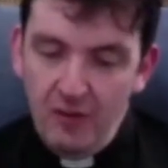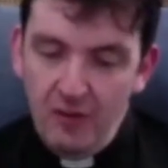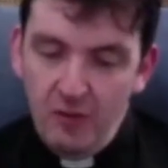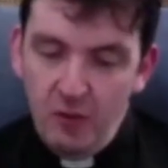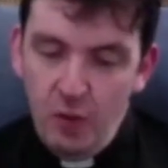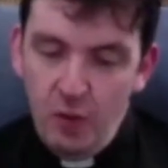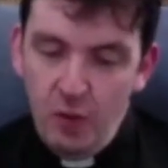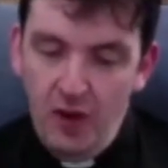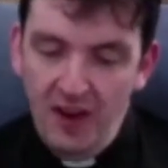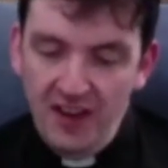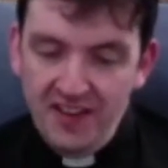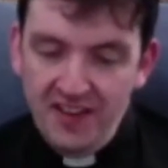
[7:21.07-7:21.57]

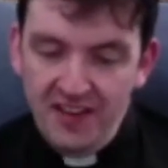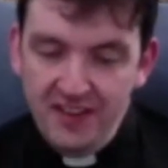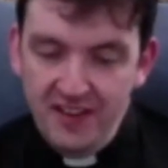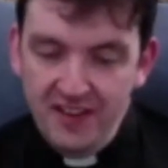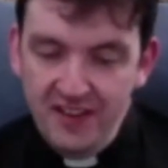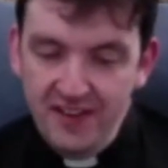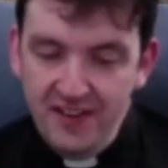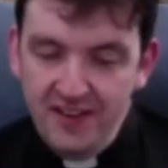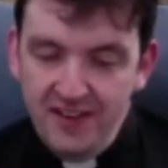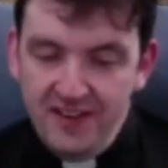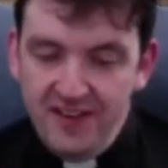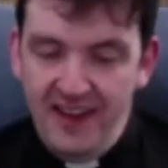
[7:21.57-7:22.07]
what
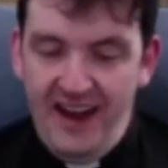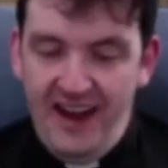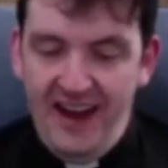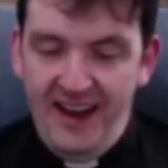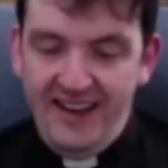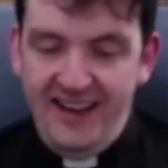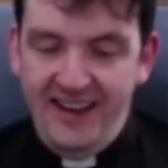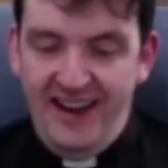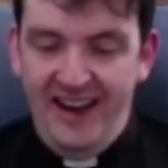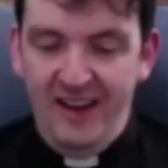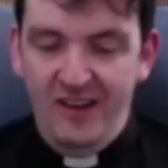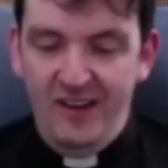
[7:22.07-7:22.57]
does that
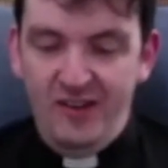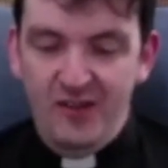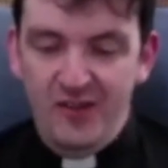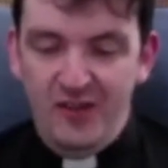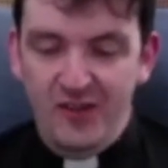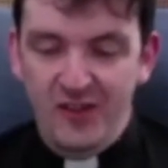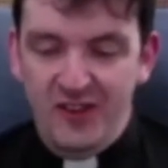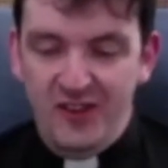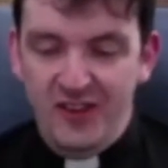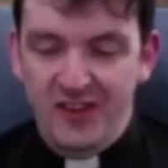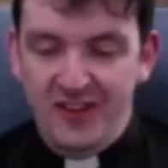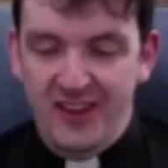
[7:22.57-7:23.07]
have
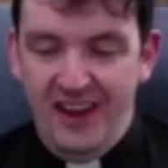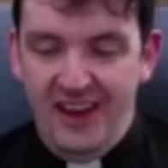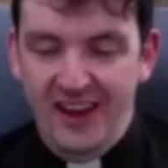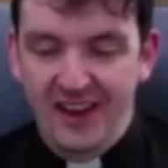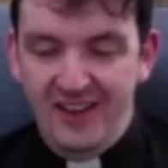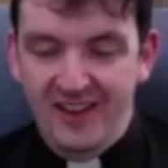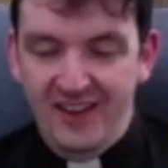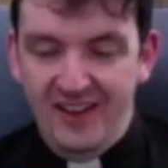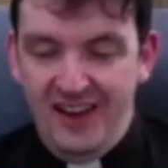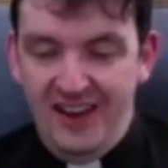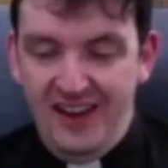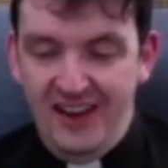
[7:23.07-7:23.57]
to say
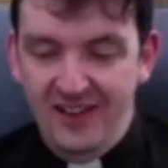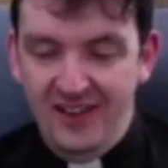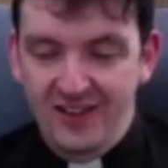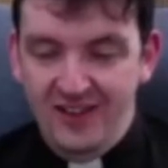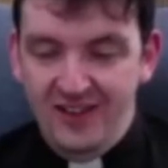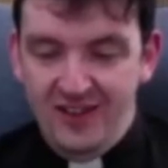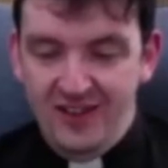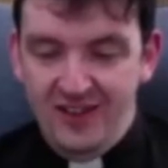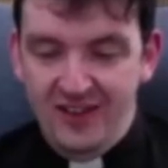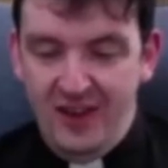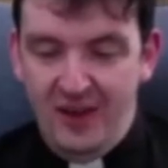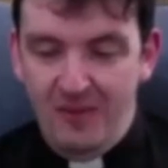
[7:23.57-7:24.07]
to
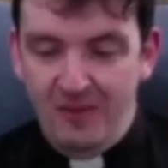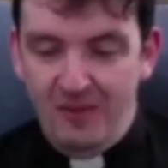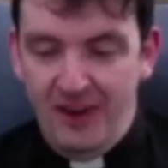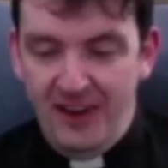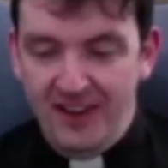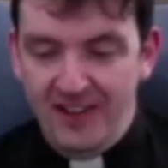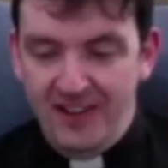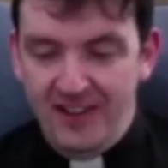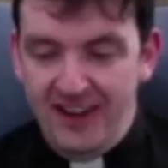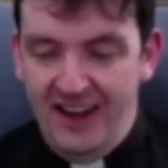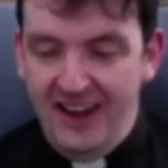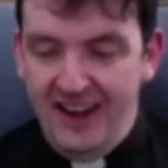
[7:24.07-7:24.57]
us
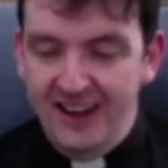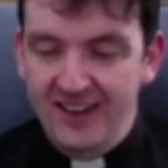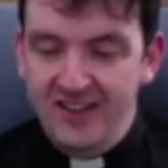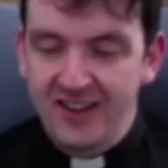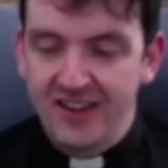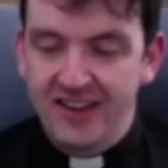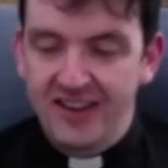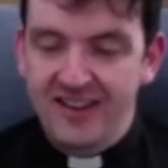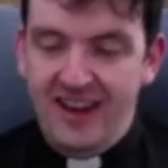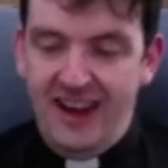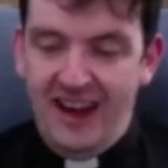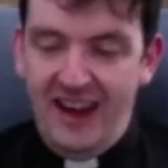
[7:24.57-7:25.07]
about challenging
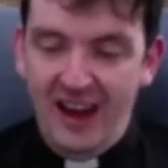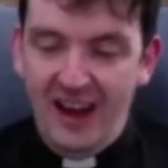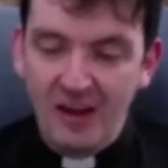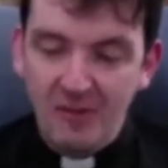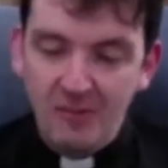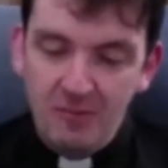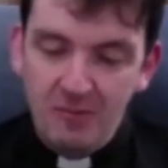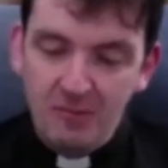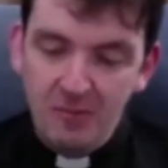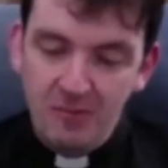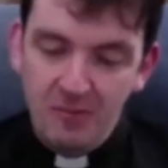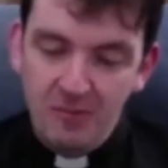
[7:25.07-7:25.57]

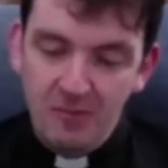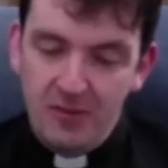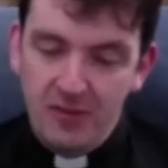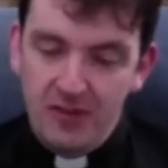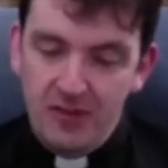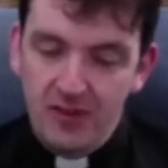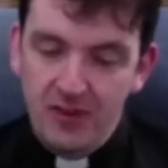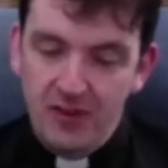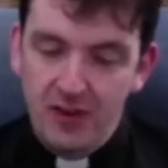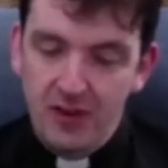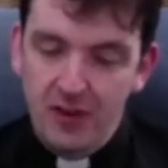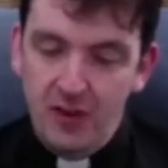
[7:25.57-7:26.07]
times